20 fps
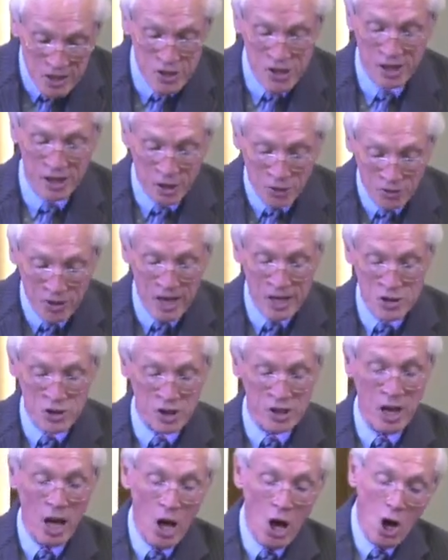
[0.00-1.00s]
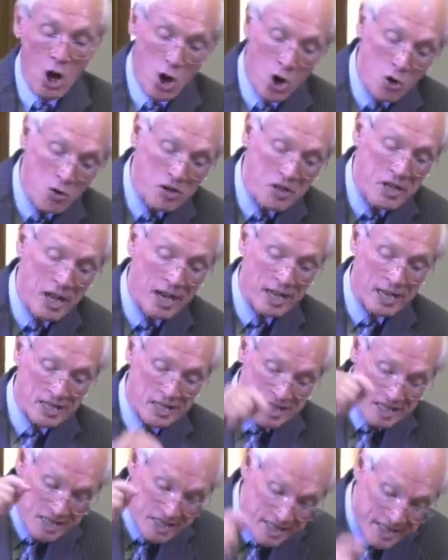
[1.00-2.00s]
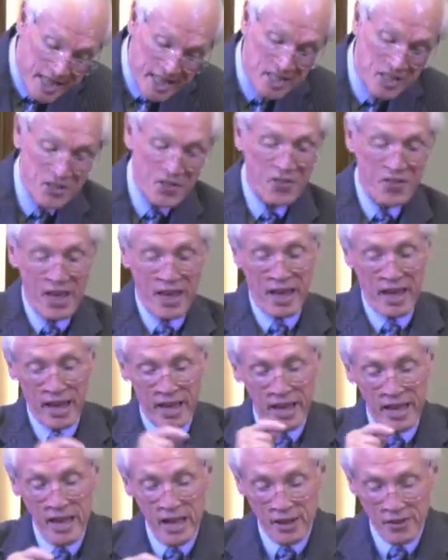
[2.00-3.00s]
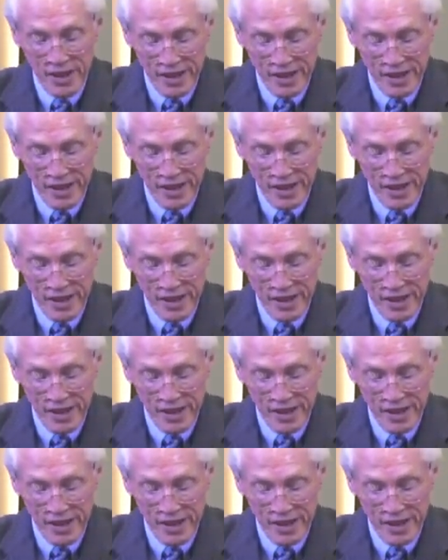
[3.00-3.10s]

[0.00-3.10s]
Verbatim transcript: generation who does this thing